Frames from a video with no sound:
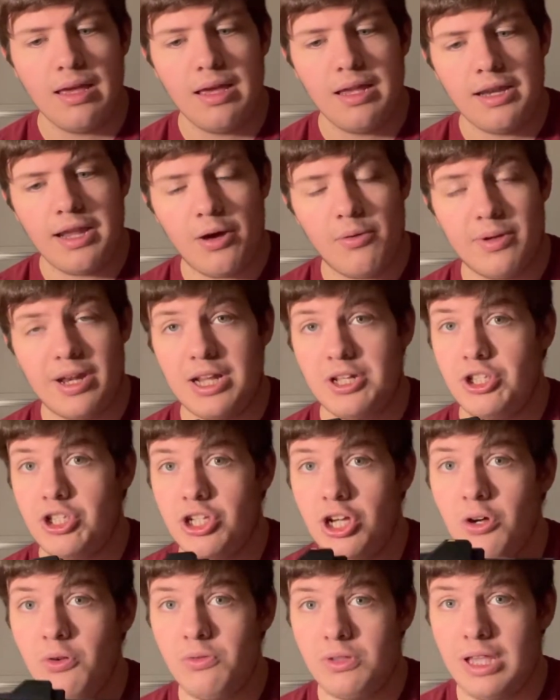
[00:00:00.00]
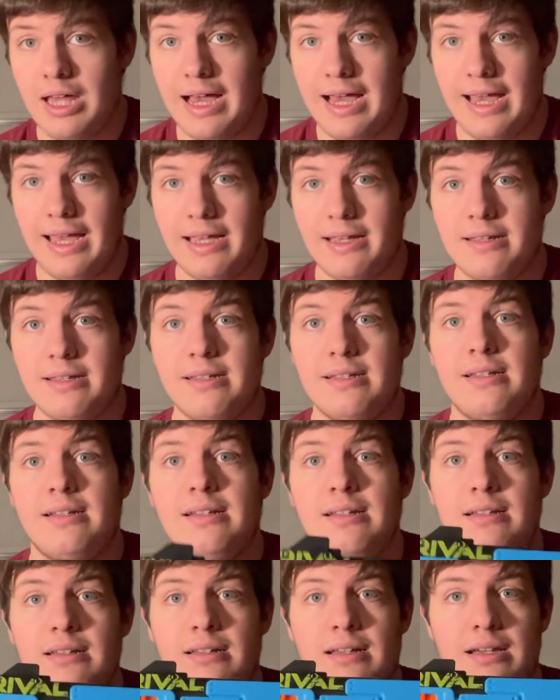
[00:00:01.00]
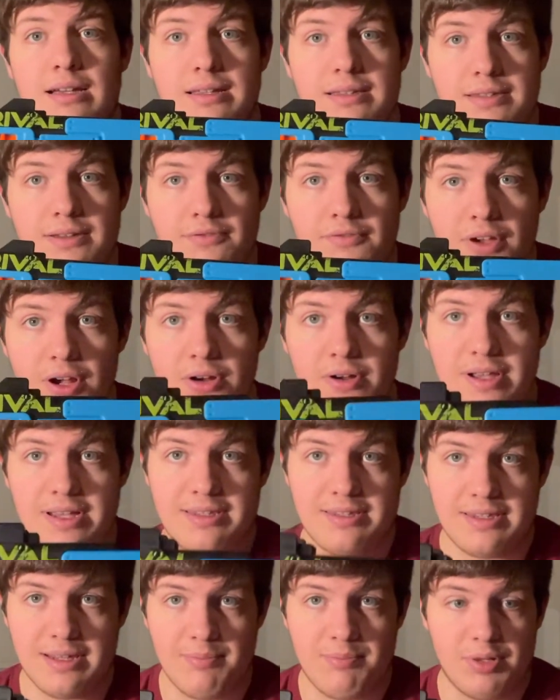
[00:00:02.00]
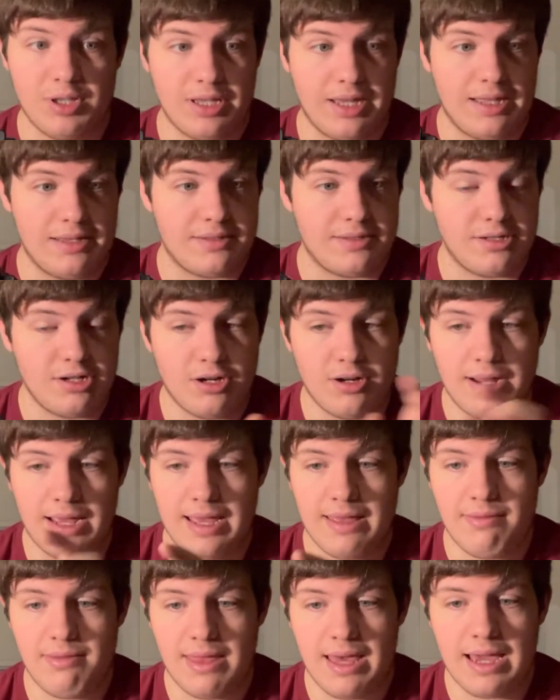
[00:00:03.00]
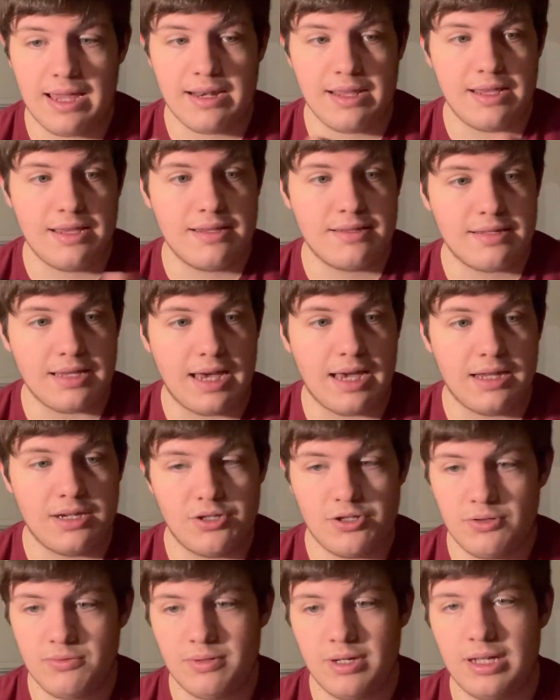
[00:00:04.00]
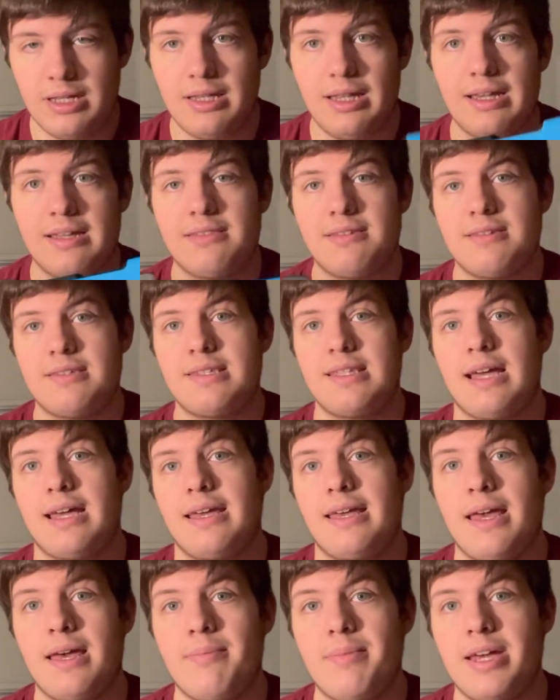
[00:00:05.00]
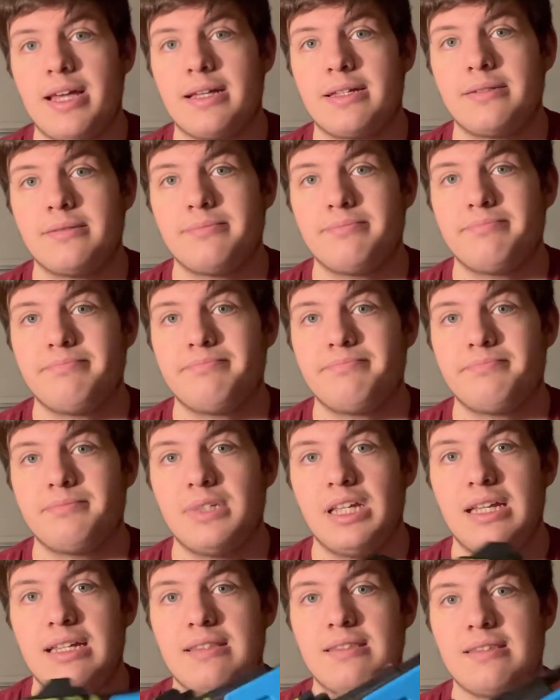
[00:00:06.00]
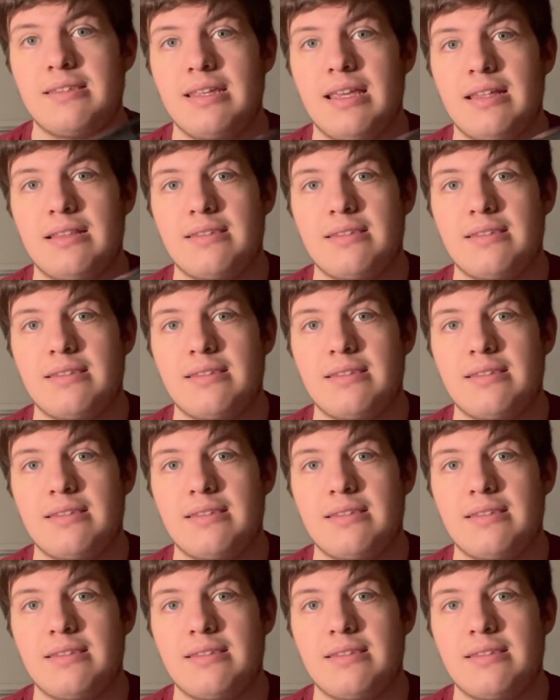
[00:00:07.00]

Now, what I don't like is a very simple answer, and that is I do not like the sight gimmick. It's